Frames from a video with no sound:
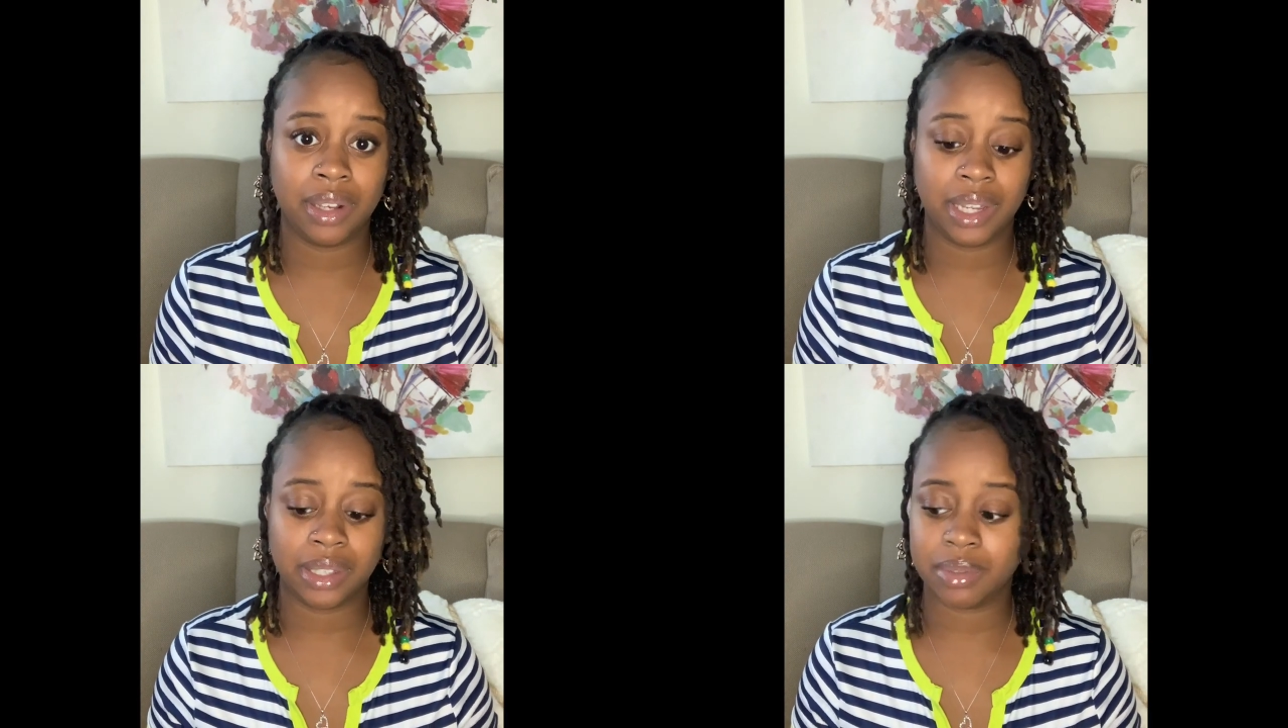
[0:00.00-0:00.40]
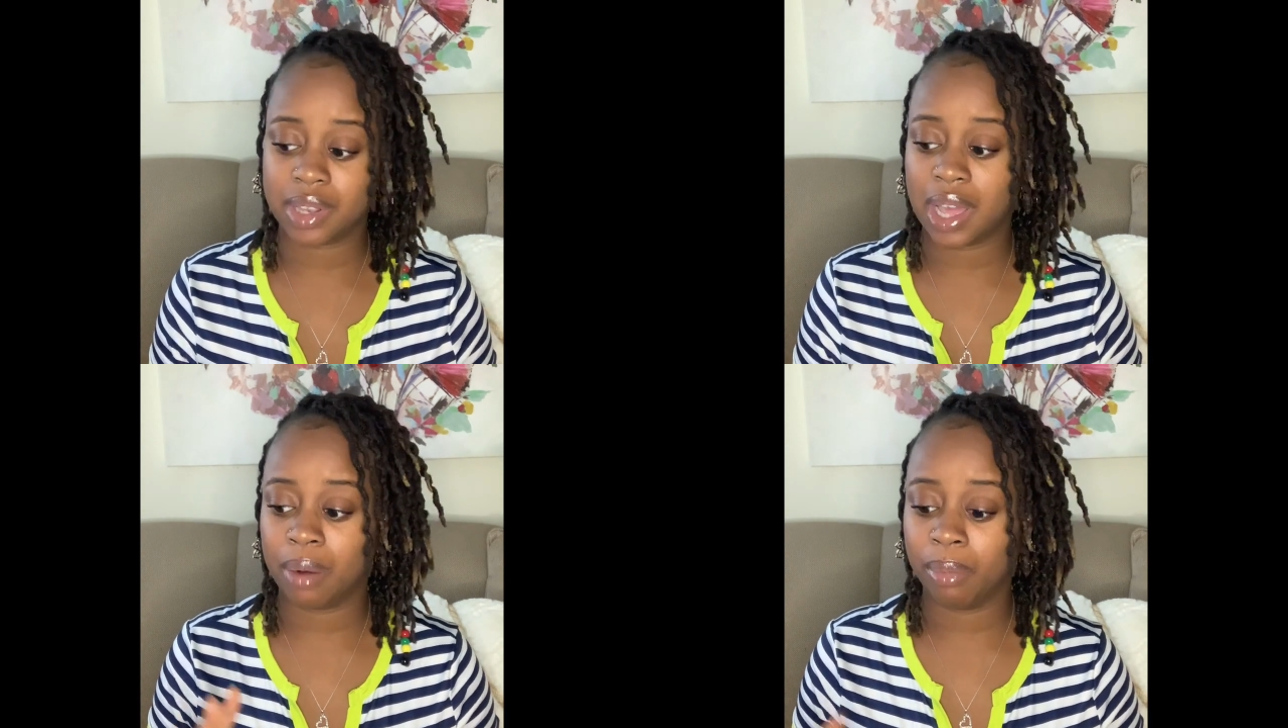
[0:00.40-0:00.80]
Like, there was a
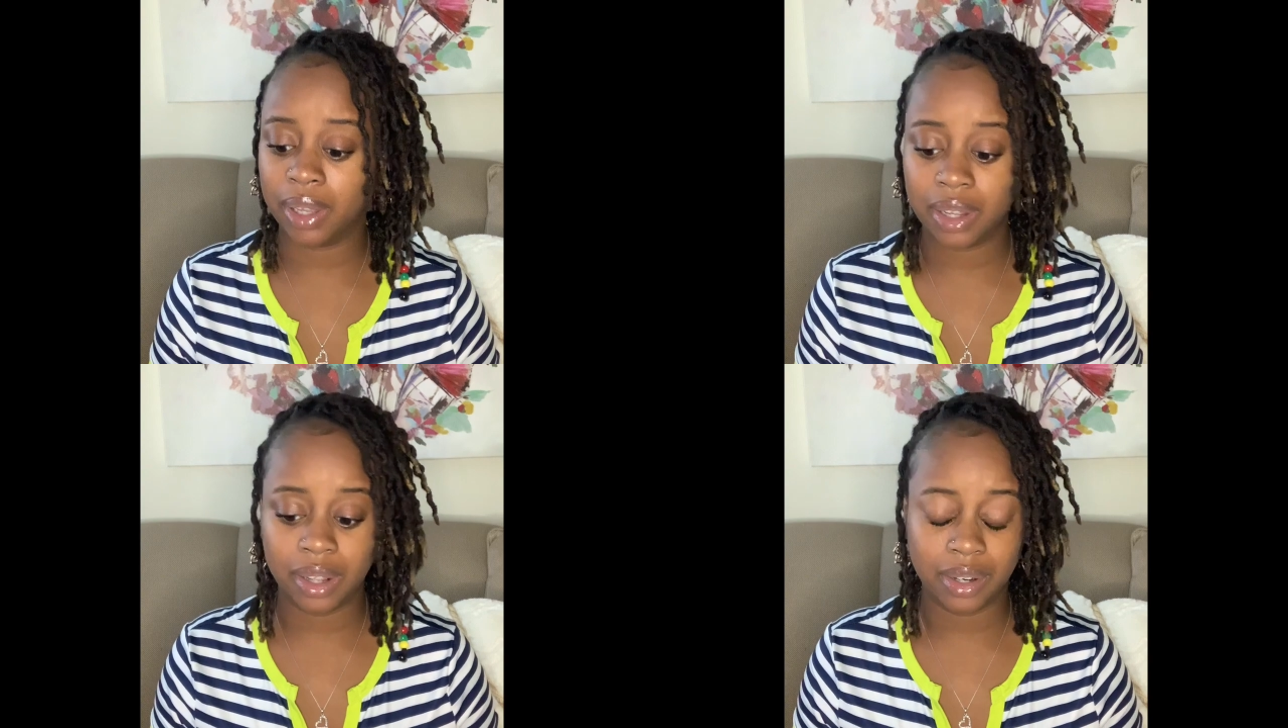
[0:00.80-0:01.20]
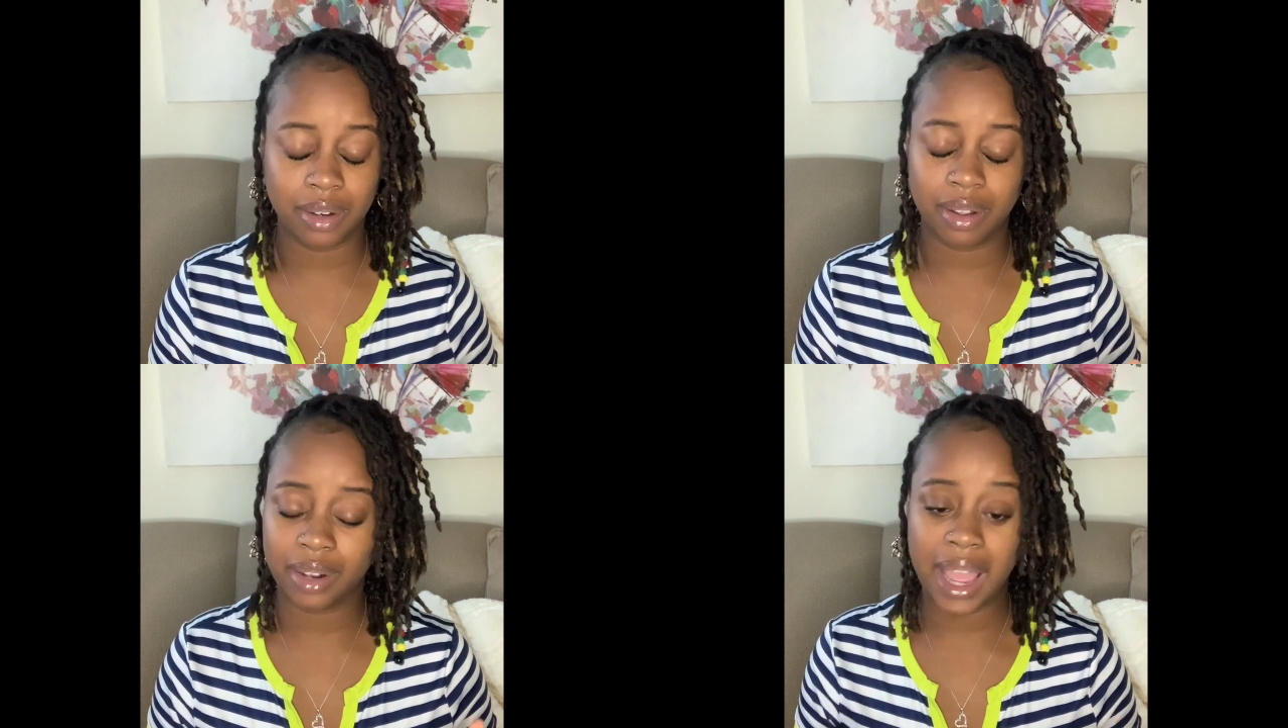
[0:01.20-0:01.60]
lot of blood and
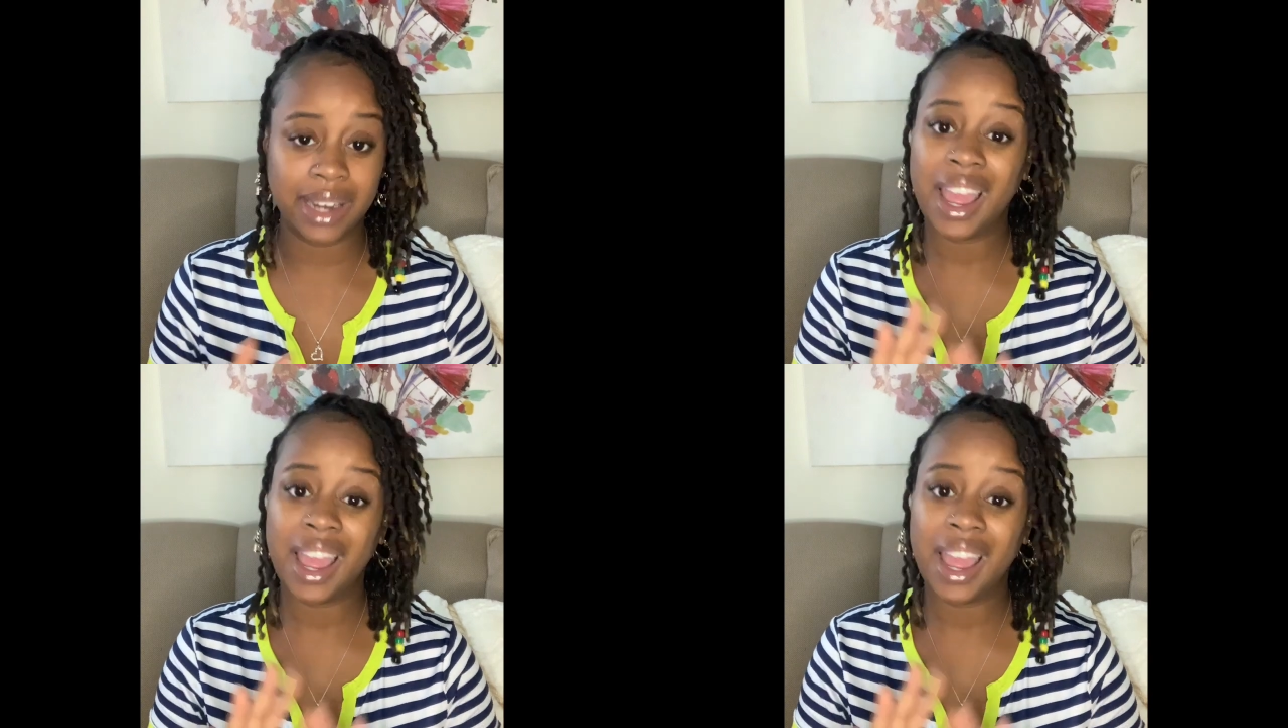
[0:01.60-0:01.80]
all that.